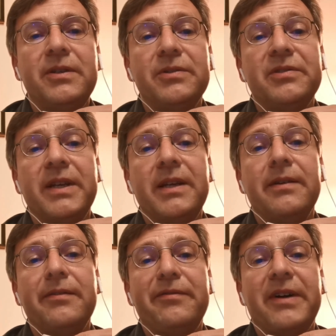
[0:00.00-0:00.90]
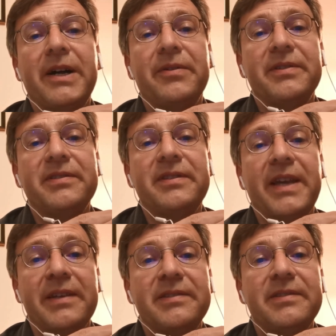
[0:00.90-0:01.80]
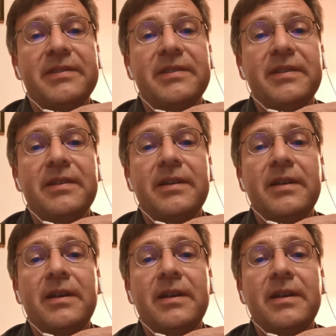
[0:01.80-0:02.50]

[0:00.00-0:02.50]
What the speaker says: using virus tests.